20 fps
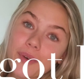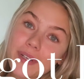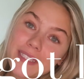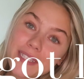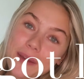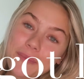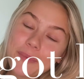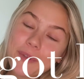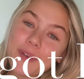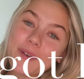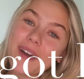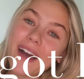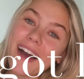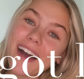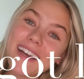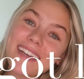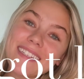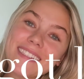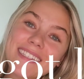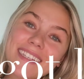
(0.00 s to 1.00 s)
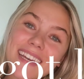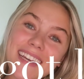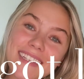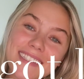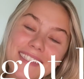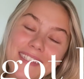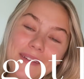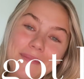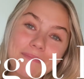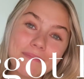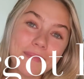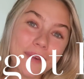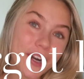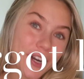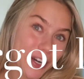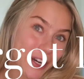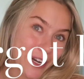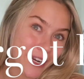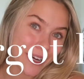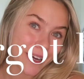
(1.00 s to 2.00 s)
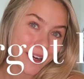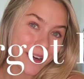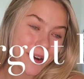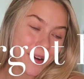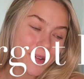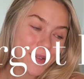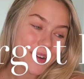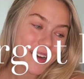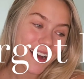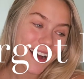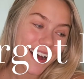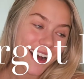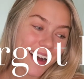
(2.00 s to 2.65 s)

What's up you guys? It's Margot.